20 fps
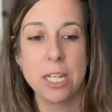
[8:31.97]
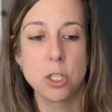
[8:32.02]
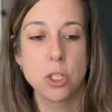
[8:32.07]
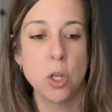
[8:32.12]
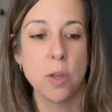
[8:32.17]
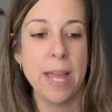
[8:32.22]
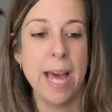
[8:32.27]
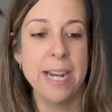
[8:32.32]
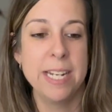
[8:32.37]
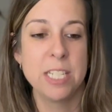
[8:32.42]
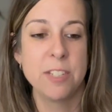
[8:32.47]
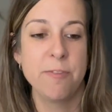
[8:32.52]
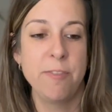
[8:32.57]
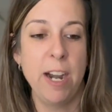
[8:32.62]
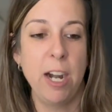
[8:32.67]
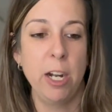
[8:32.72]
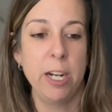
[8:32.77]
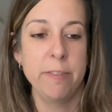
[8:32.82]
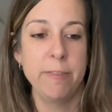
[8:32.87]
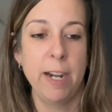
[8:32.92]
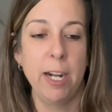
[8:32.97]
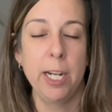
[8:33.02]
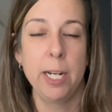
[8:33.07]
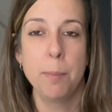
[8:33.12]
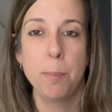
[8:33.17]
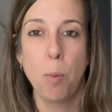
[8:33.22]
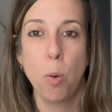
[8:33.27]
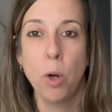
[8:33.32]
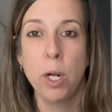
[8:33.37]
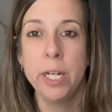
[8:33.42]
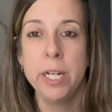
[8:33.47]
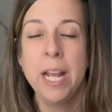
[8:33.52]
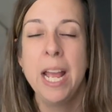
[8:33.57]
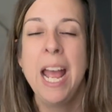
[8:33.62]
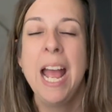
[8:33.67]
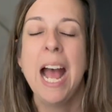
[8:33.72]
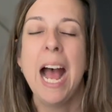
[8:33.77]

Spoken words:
So that is very, very important.